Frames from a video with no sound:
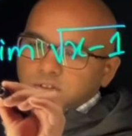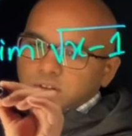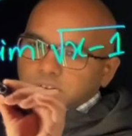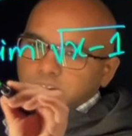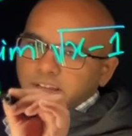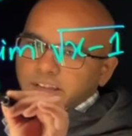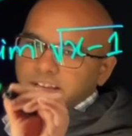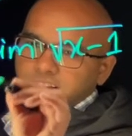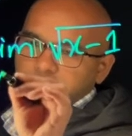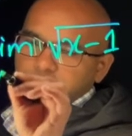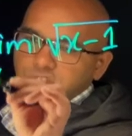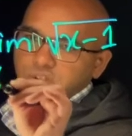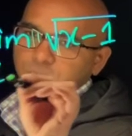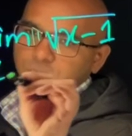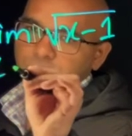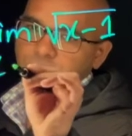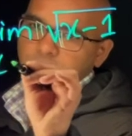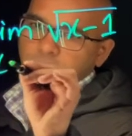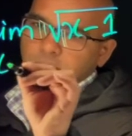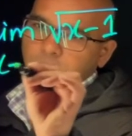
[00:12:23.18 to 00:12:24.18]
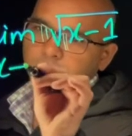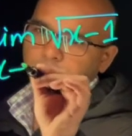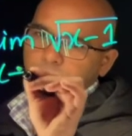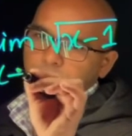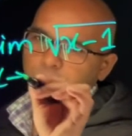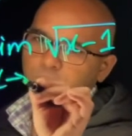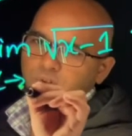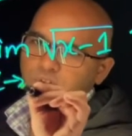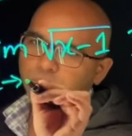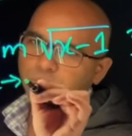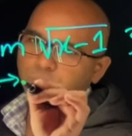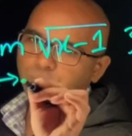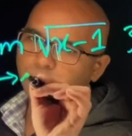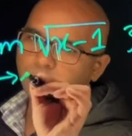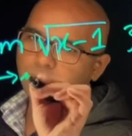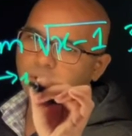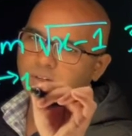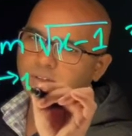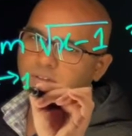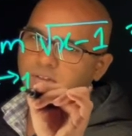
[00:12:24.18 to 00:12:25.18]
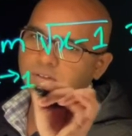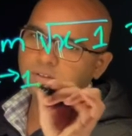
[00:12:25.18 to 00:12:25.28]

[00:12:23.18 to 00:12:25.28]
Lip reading: x should approach 1